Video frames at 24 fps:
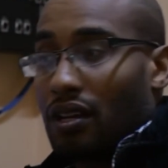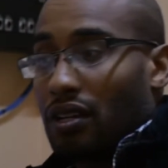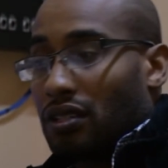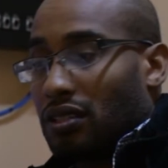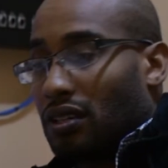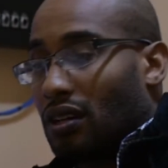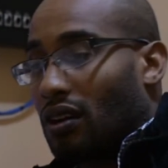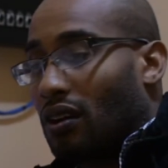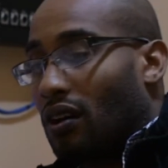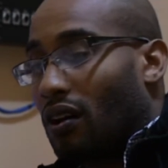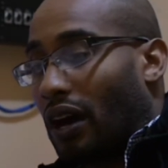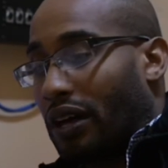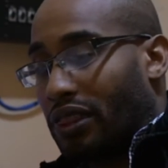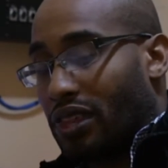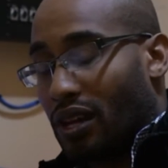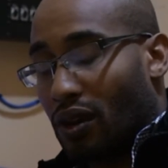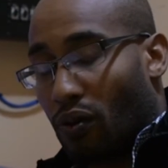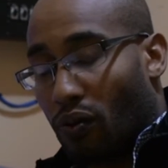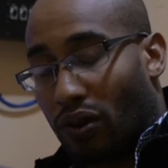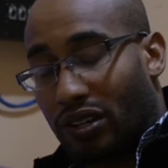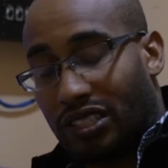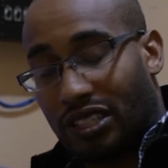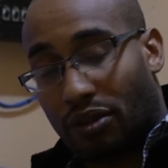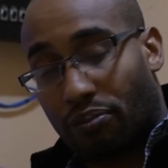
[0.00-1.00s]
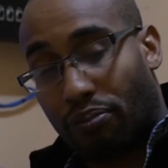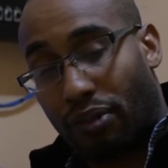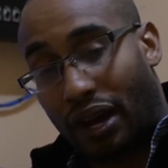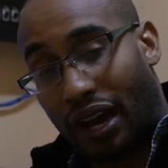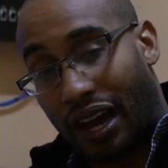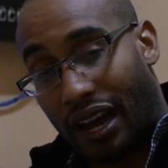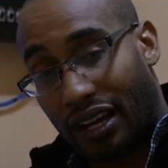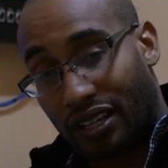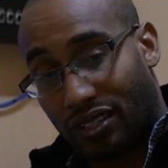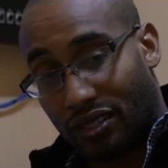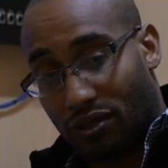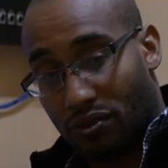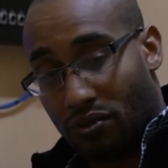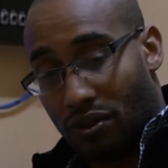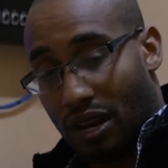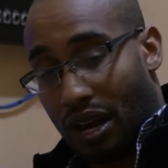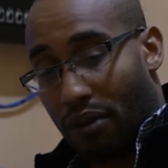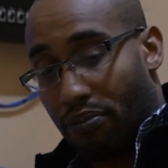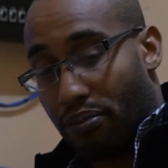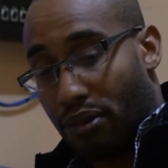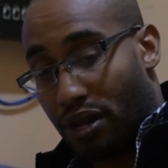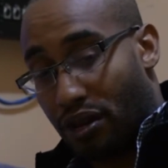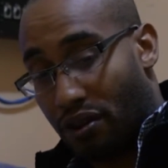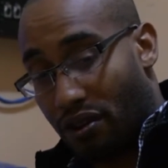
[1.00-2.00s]
So I think once you pass through
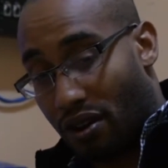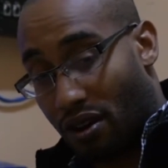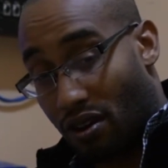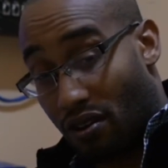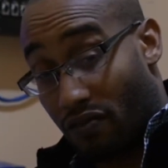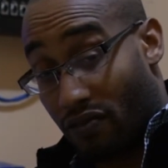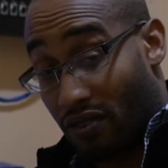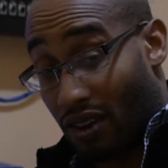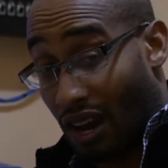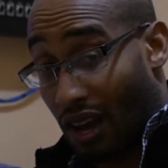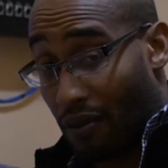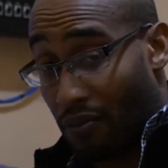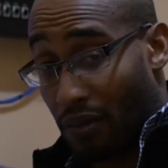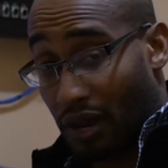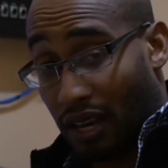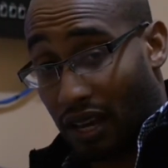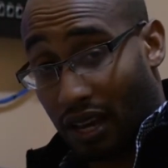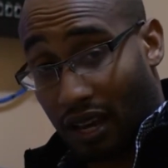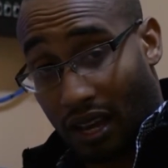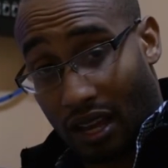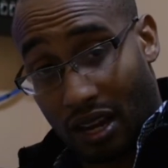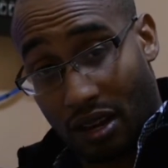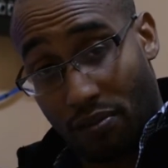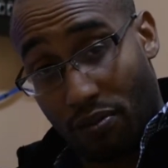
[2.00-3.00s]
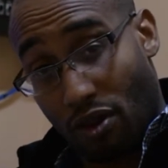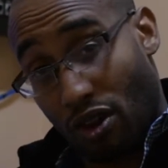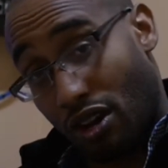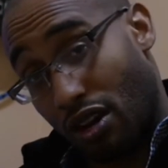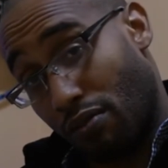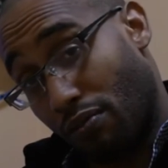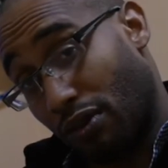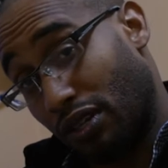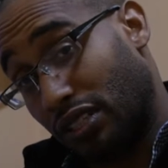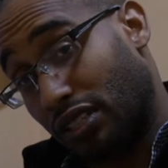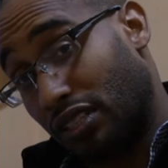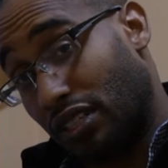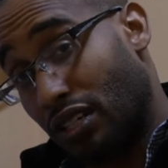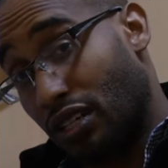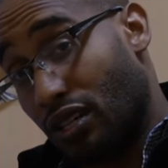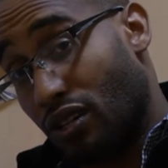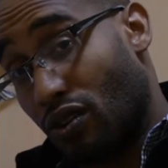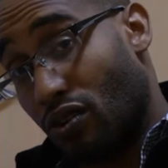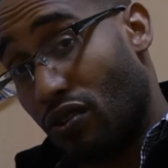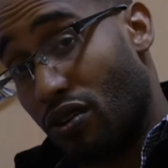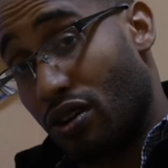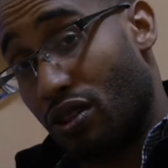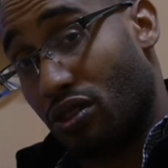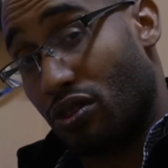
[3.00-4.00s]
that period of not making any money but still
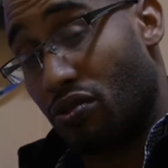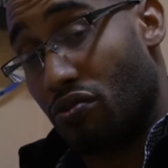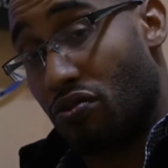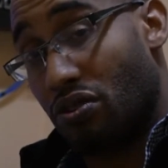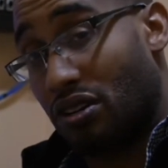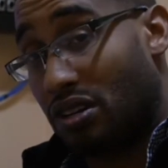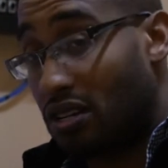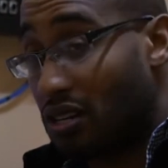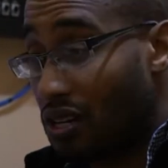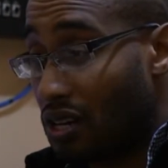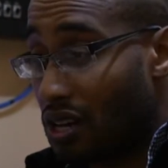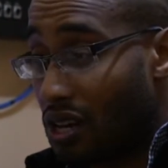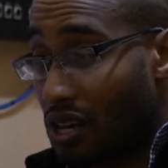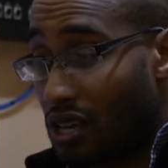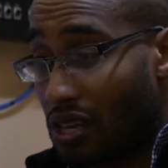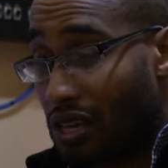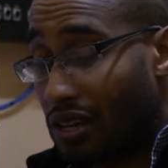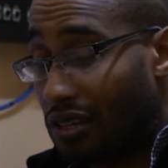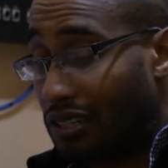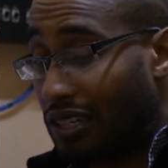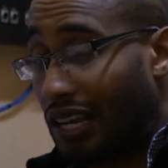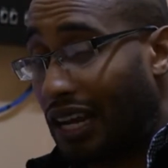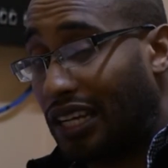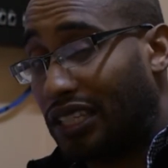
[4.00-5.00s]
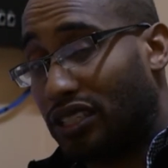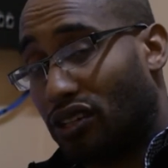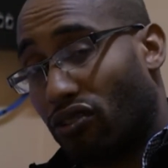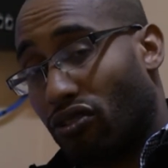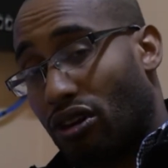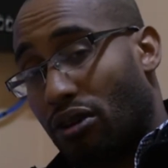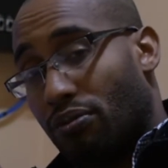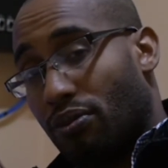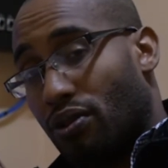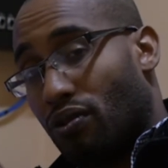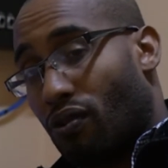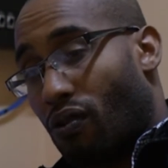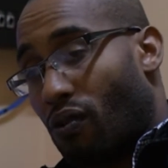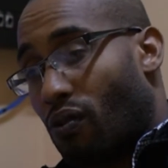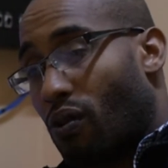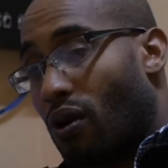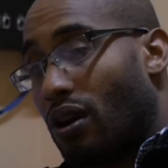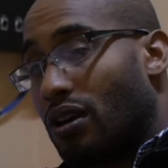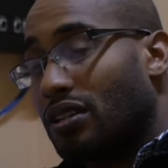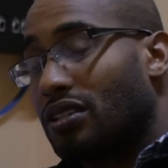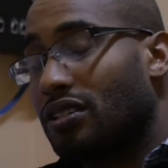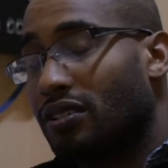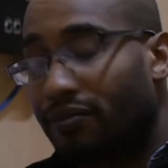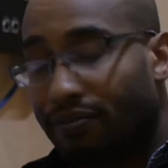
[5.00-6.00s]
going through it, you start to reap the
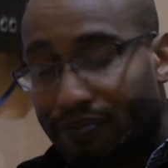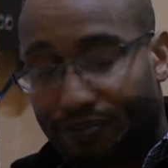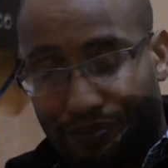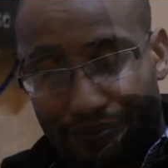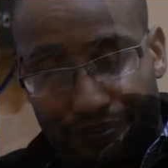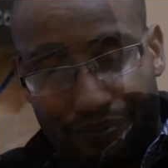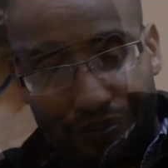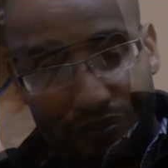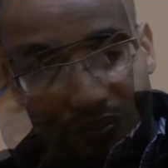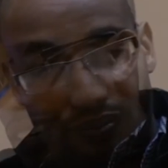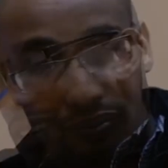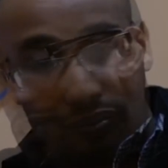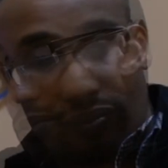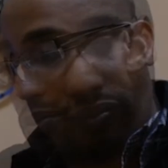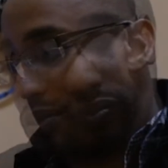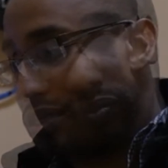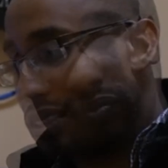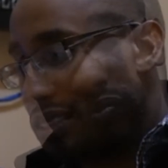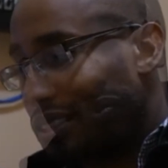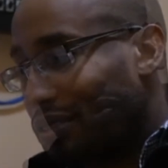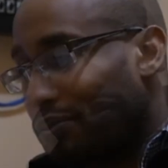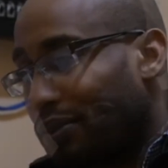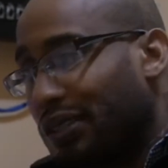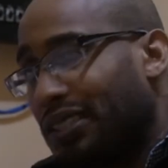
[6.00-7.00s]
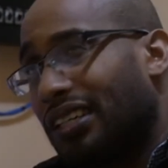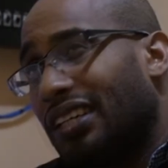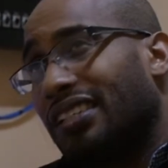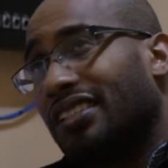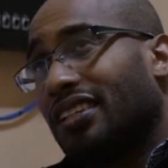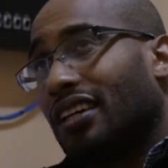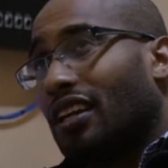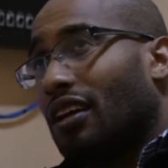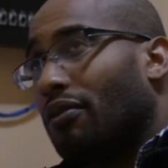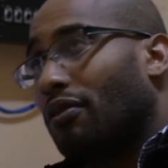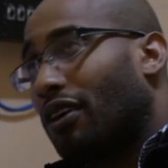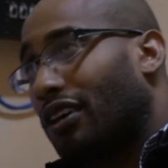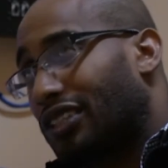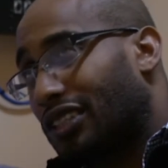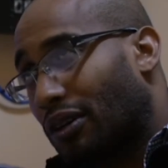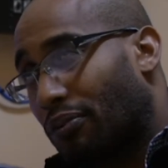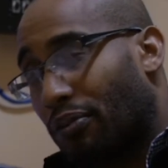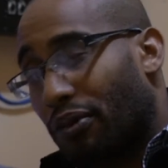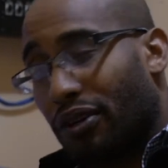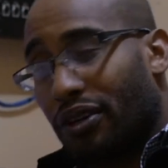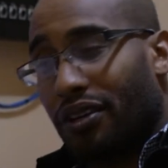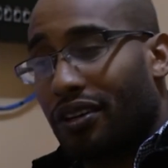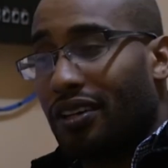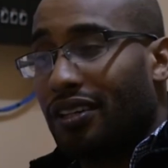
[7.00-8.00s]
rewards. So to potential
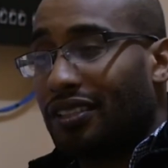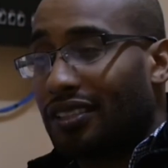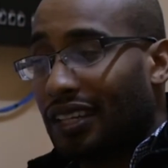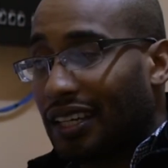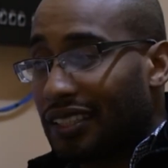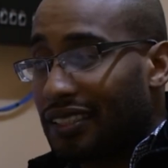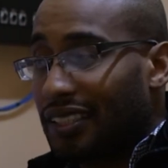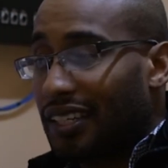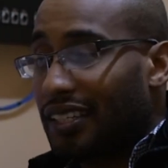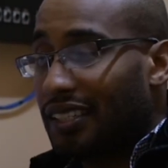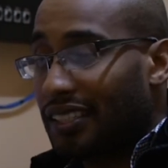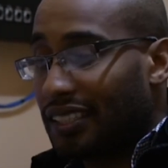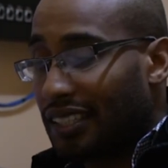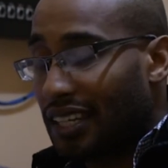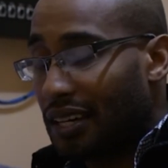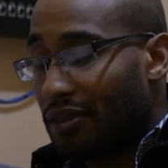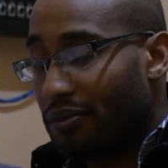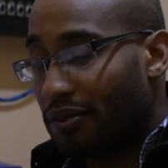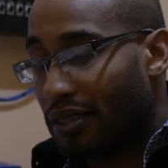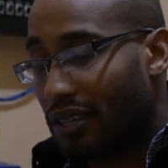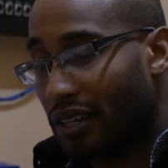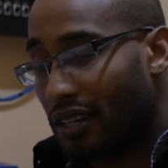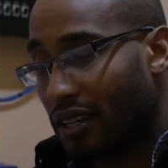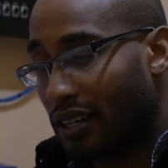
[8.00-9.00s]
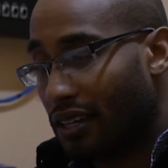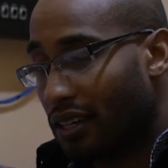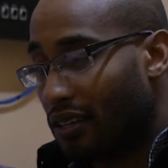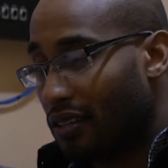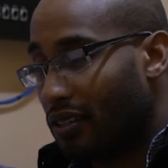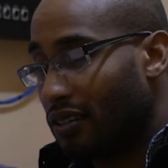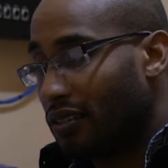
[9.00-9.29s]
entrepreneurs, I'd say the same thing.